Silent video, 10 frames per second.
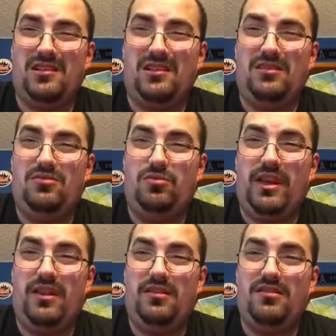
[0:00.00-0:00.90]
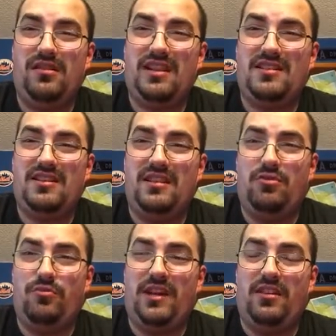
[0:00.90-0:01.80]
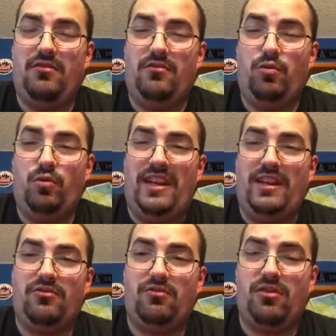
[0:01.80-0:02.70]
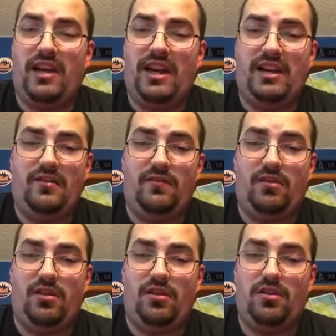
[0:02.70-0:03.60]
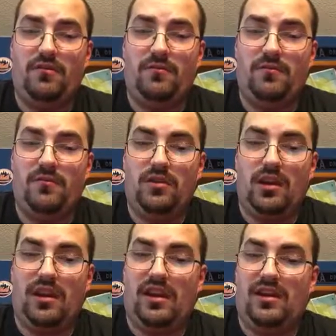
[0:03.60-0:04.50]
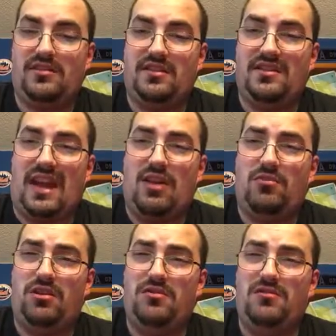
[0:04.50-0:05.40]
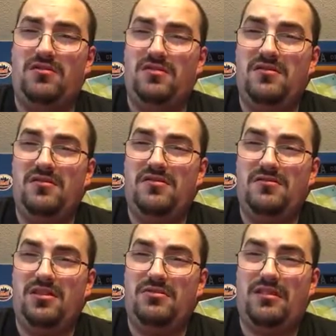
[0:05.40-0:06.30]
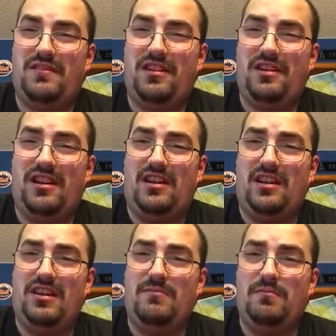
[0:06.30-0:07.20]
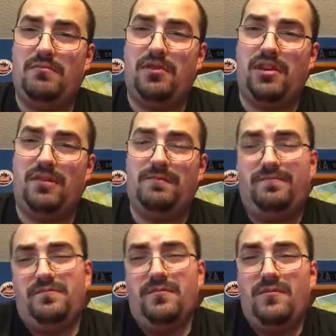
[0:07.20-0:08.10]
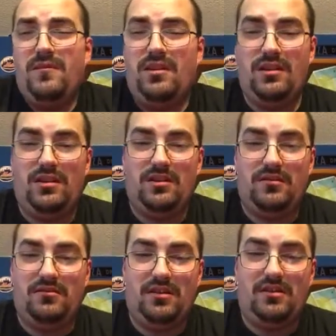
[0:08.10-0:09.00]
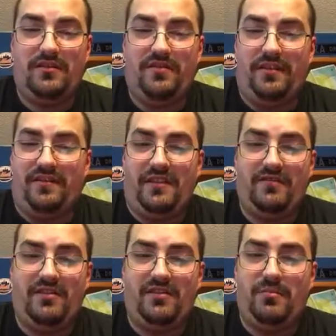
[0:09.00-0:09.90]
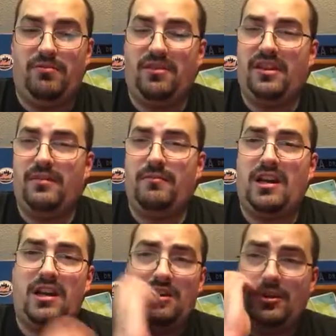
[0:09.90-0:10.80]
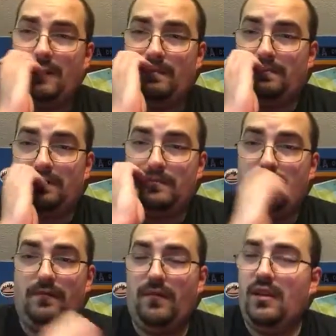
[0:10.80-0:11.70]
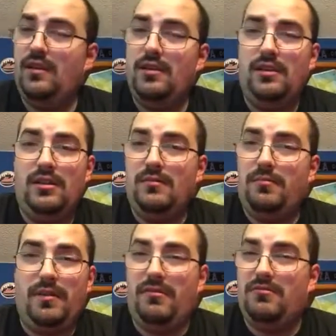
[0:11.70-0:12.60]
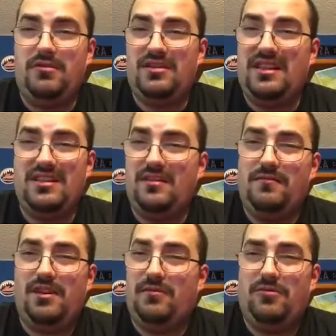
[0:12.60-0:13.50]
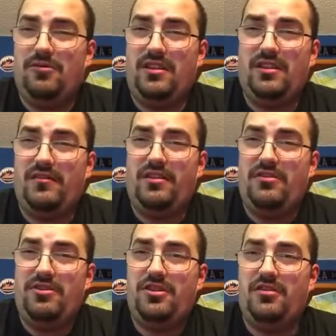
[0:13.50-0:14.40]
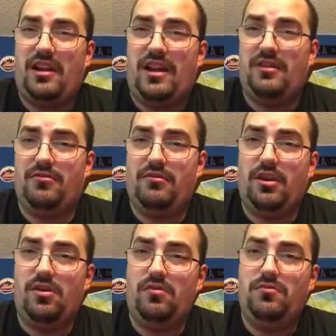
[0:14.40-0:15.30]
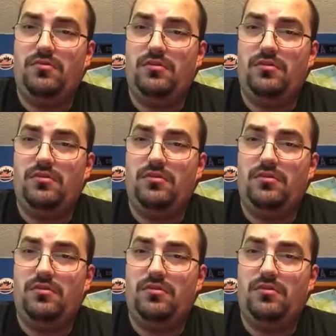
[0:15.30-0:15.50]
a little weird. Less than a week reign for Tozawa, which was very odd, but you know, another 50-50 booking match. Maybe we'll see something more in the future. I don't know,